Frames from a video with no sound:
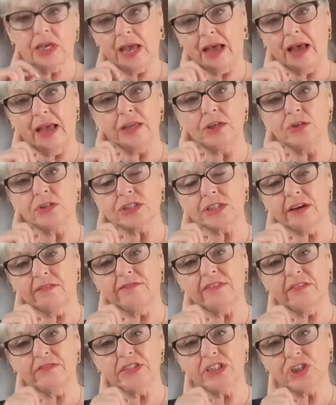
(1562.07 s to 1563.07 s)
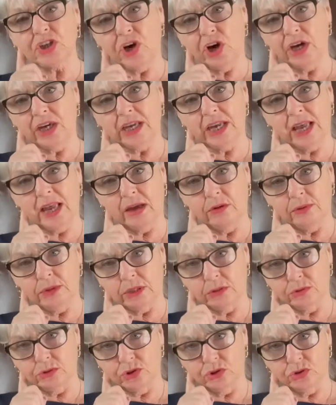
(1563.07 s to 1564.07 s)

have very dark hair when I was